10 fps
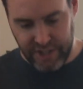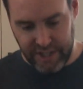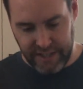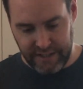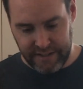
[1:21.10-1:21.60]

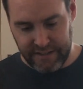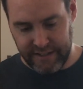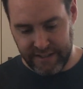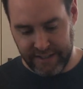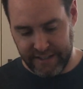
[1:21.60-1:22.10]
cheese,
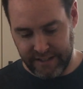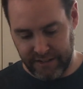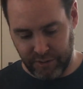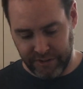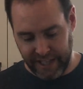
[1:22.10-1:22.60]
an
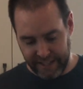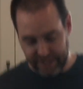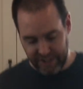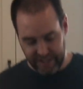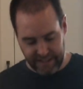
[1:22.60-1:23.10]
old
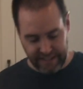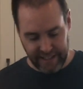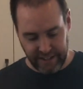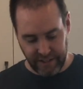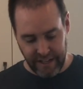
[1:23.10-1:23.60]
cottage cheese
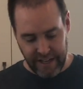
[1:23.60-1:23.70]
container.